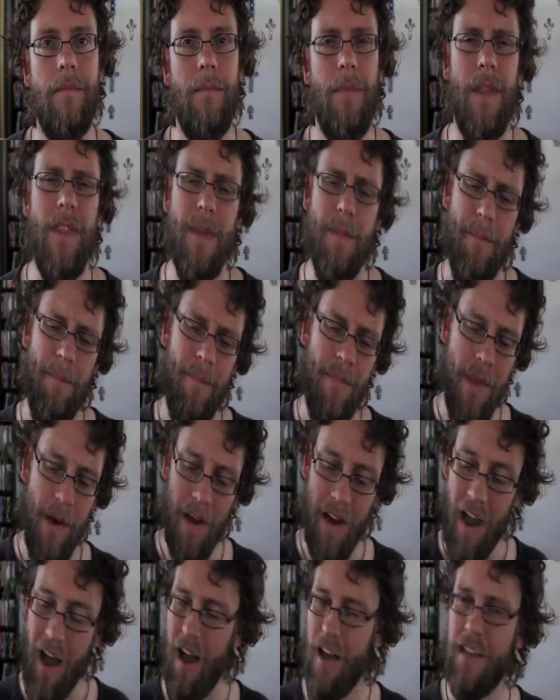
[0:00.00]
But
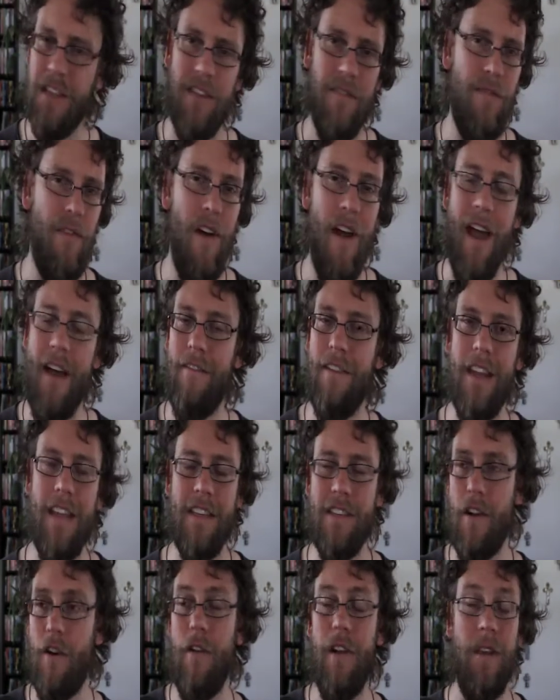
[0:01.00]
the cost for heaven
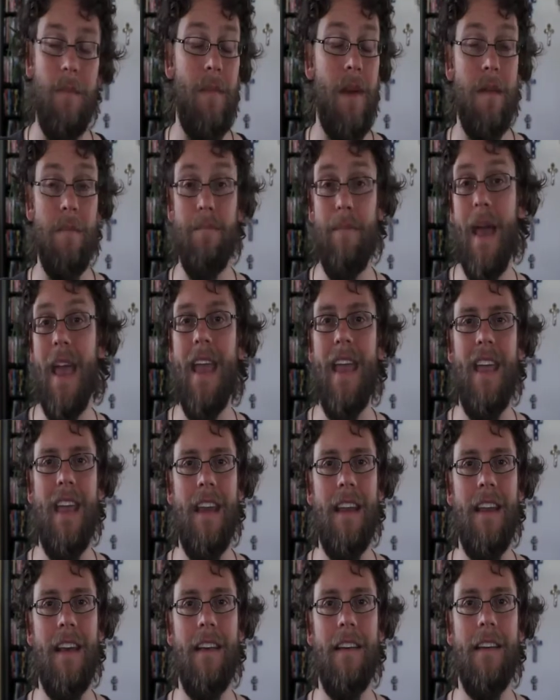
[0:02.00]
has already been
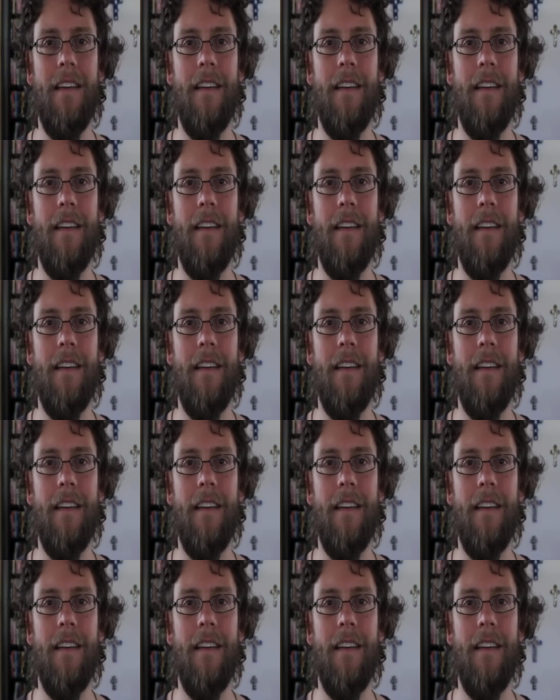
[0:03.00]
paid.